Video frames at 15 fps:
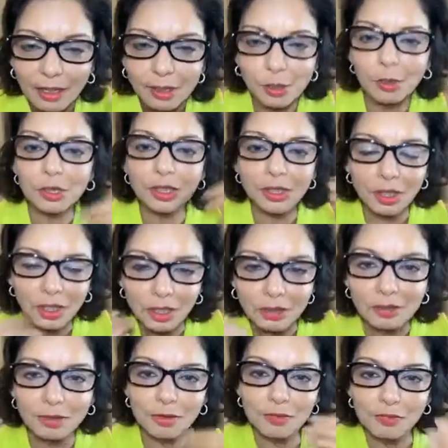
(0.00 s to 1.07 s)
So I
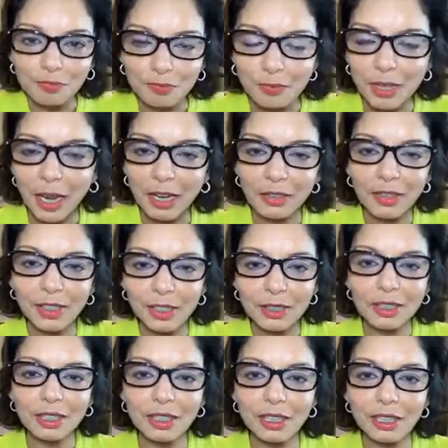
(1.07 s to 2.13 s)
started diving
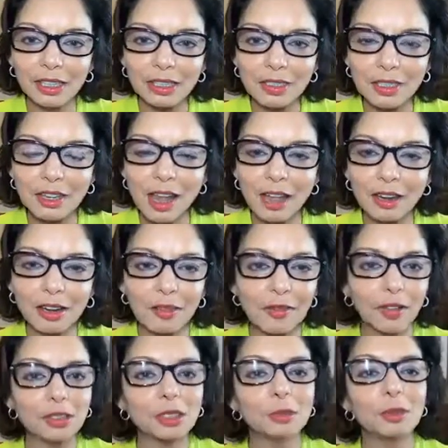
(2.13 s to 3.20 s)
into the internet and I
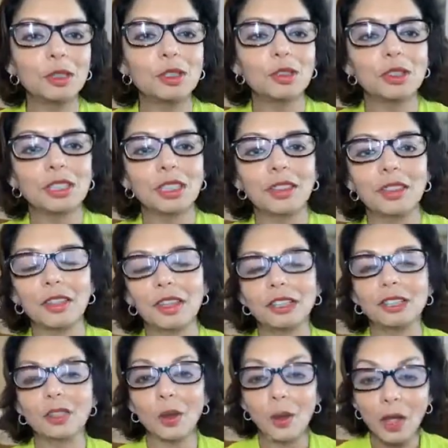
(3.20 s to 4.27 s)
found some interesting things.
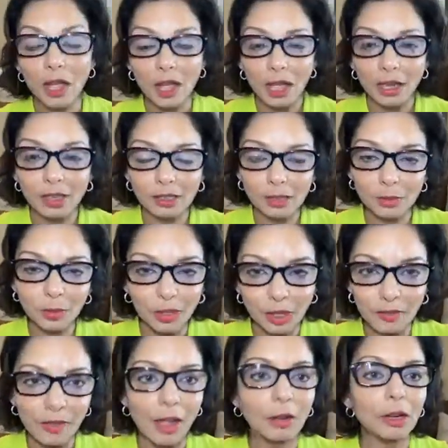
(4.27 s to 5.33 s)
So here's what I
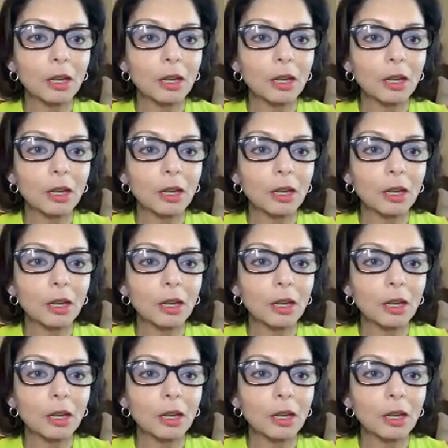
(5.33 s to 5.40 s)
found.